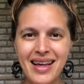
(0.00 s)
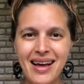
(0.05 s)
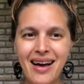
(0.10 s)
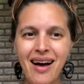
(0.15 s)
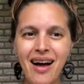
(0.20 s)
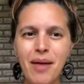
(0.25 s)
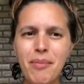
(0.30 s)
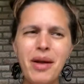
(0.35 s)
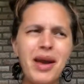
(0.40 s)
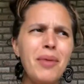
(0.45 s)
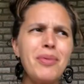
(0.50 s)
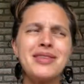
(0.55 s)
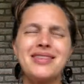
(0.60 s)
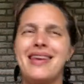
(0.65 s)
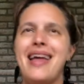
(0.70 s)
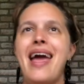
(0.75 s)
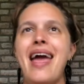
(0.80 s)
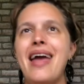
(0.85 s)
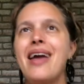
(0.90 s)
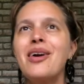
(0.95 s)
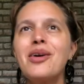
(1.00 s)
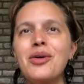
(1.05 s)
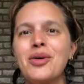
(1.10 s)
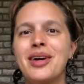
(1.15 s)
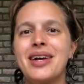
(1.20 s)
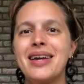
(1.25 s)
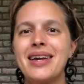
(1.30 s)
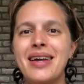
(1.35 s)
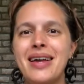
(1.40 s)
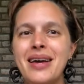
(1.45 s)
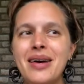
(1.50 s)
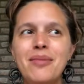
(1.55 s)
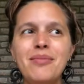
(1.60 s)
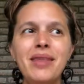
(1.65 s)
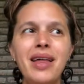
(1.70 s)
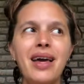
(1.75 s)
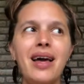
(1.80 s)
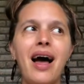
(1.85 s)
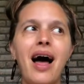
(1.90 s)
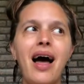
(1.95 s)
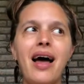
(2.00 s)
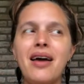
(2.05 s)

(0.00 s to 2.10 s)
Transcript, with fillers: And I wasn't angry at him. Like,